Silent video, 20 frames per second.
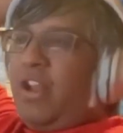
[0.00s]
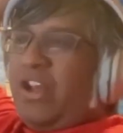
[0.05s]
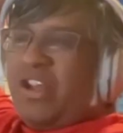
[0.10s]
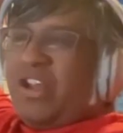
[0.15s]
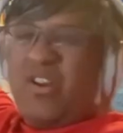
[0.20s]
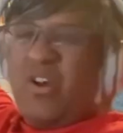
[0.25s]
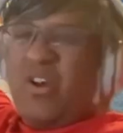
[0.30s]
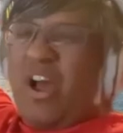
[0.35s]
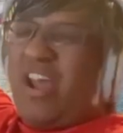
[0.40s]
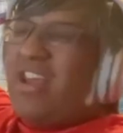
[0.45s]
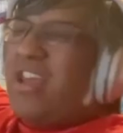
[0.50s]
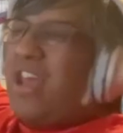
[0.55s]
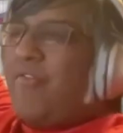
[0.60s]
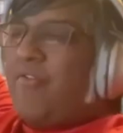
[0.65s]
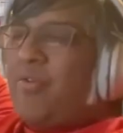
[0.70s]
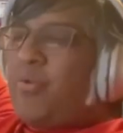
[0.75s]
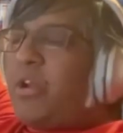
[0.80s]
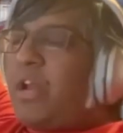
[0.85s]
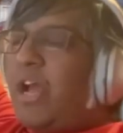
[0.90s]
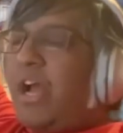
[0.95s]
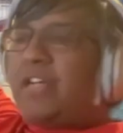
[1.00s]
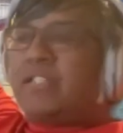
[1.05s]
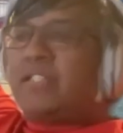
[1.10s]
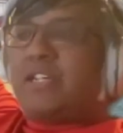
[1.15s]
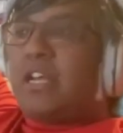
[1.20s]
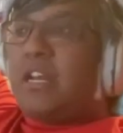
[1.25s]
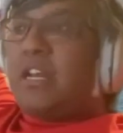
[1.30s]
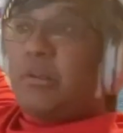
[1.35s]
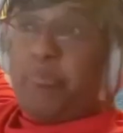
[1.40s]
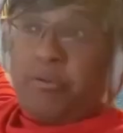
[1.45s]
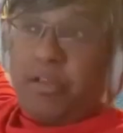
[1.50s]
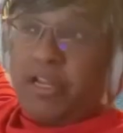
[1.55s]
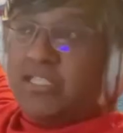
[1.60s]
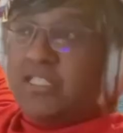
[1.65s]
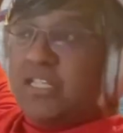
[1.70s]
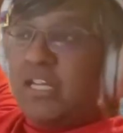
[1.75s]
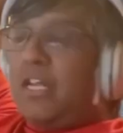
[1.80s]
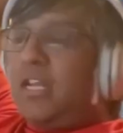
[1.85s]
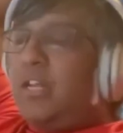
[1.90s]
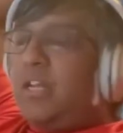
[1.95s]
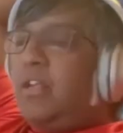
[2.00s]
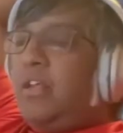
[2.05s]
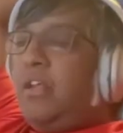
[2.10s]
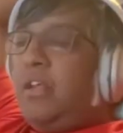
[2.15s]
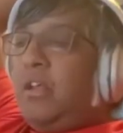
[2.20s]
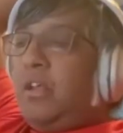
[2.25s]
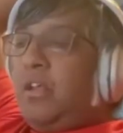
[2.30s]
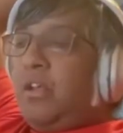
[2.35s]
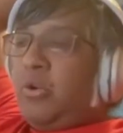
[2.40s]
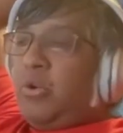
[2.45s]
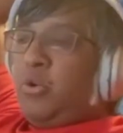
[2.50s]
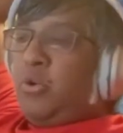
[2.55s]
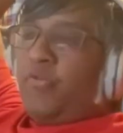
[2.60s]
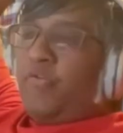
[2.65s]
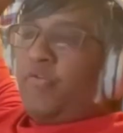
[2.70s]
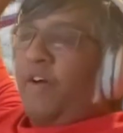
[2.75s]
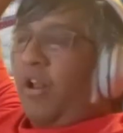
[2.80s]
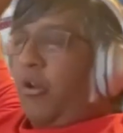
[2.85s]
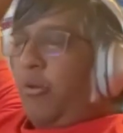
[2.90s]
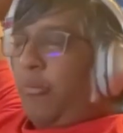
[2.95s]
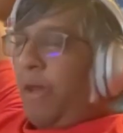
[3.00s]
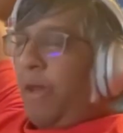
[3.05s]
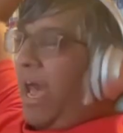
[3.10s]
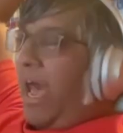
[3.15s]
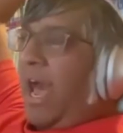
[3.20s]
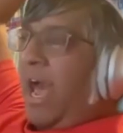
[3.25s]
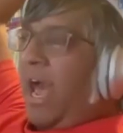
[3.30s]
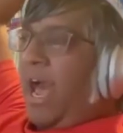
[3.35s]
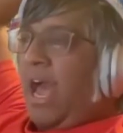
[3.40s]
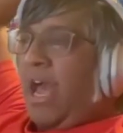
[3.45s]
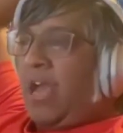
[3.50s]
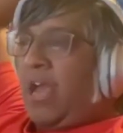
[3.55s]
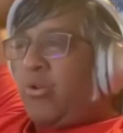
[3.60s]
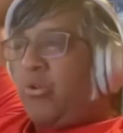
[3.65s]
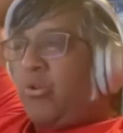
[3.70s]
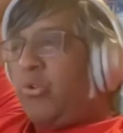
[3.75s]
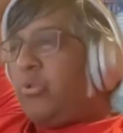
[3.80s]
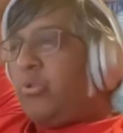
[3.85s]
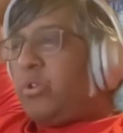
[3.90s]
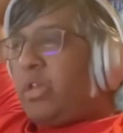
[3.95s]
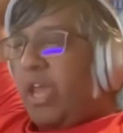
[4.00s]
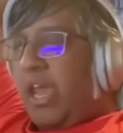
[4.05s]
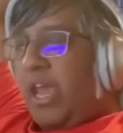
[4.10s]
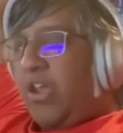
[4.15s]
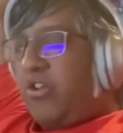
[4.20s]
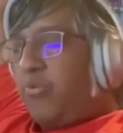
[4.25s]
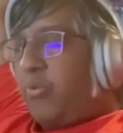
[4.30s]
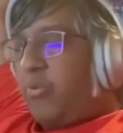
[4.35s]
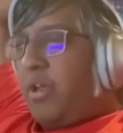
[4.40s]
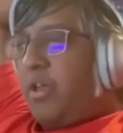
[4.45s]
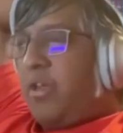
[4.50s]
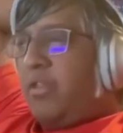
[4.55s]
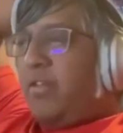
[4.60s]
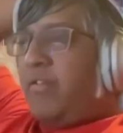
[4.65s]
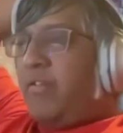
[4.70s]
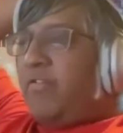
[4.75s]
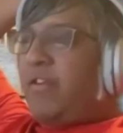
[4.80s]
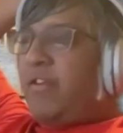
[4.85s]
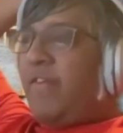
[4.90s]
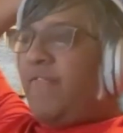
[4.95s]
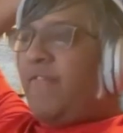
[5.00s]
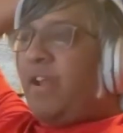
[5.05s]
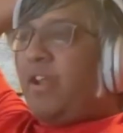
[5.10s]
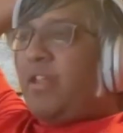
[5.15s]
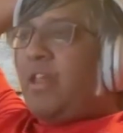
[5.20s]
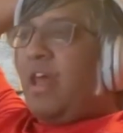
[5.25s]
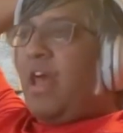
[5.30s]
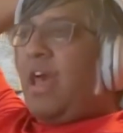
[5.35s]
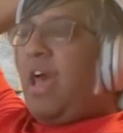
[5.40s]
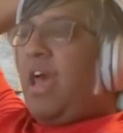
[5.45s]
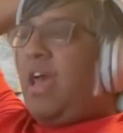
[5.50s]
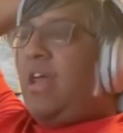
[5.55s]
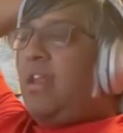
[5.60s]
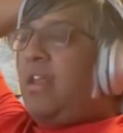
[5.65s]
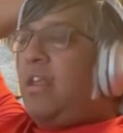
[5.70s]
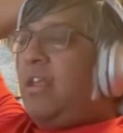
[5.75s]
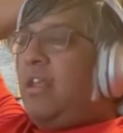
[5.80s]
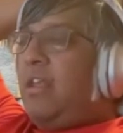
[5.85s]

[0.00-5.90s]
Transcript: Like, you know, everyone has like an implicit who you follow back, who you engage with, and stuff like that.